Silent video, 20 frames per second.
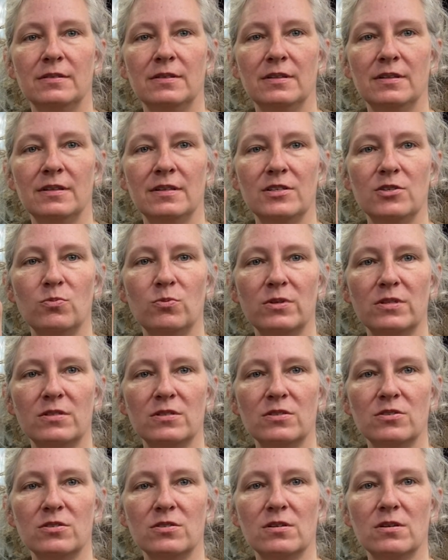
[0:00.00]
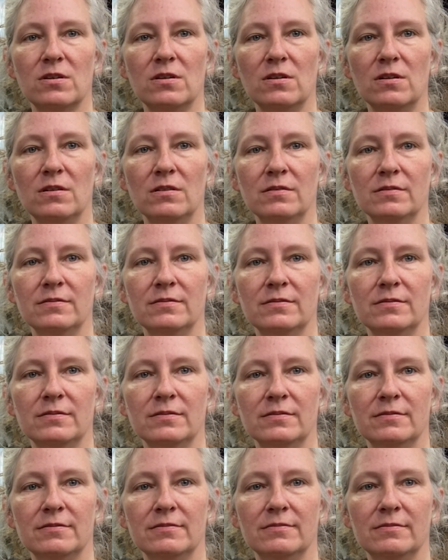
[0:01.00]
This was a skull
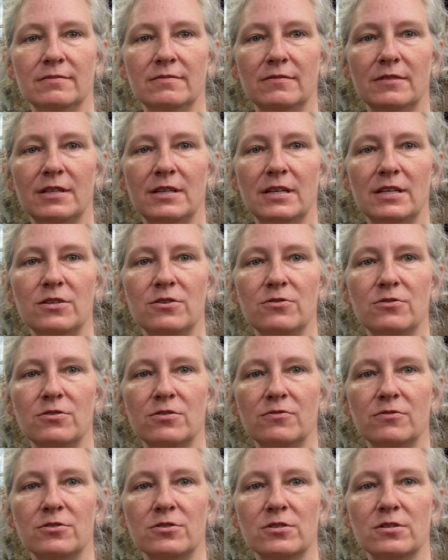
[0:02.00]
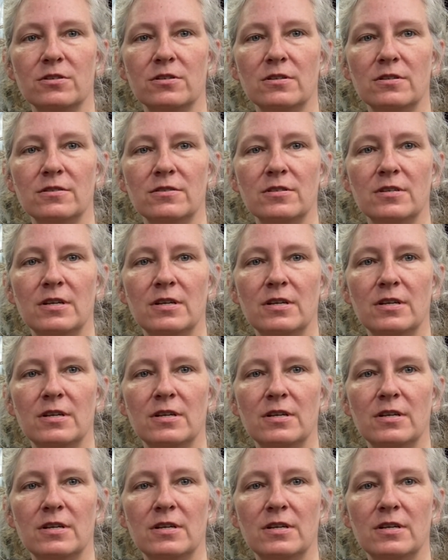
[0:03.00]
that I used for skulls.